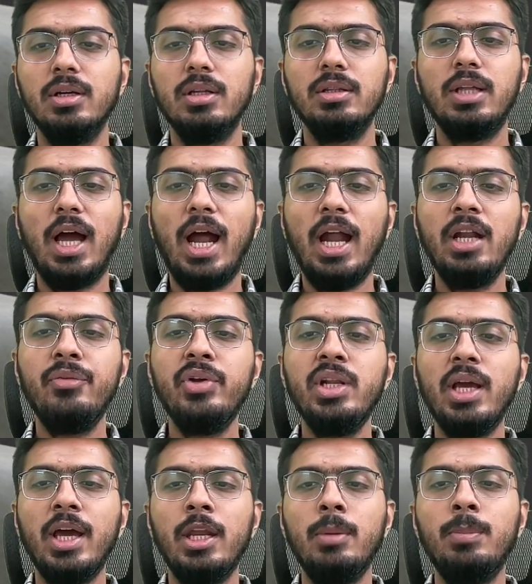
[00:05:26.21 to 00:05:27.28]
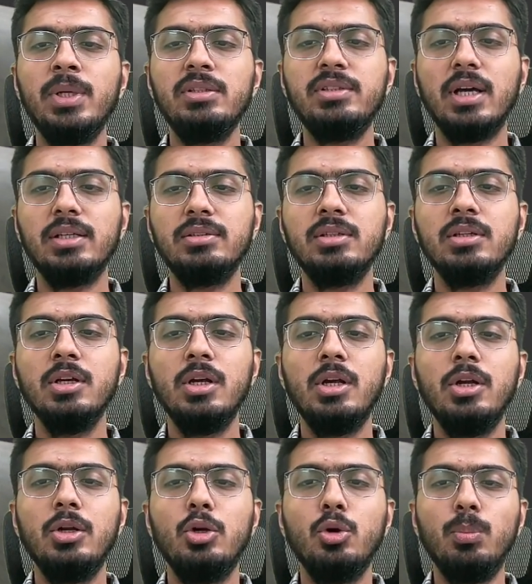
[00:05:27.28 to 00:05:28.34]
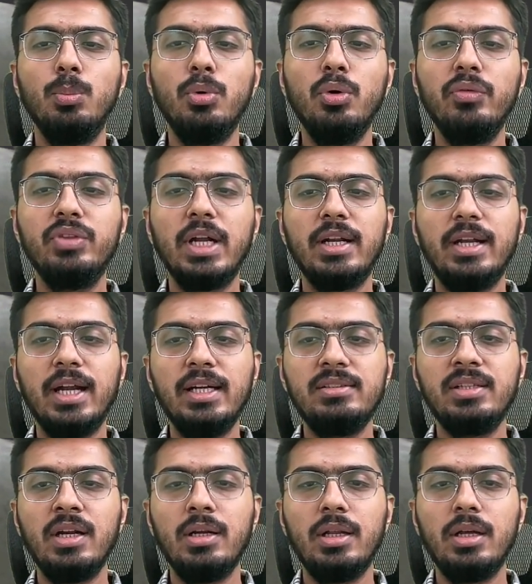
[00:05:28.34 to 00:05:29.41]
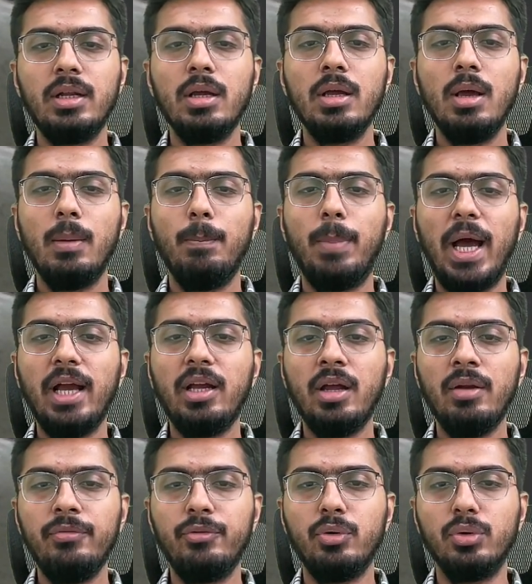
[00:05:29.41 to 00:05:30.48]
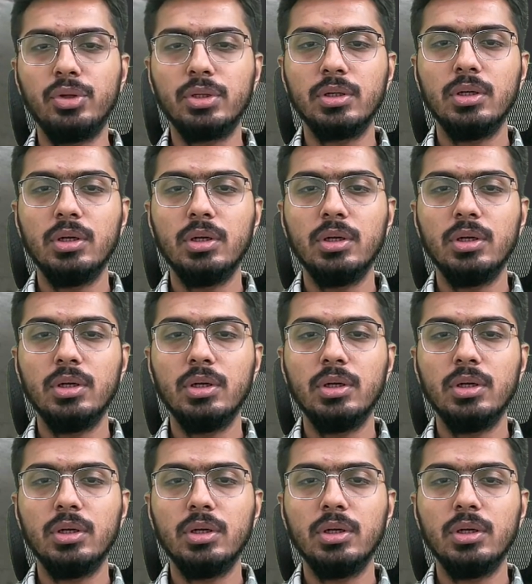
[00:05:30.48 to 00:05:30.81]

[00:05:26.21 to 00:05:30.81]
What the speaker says: The hand wheel enables us to move the dead center back and forth,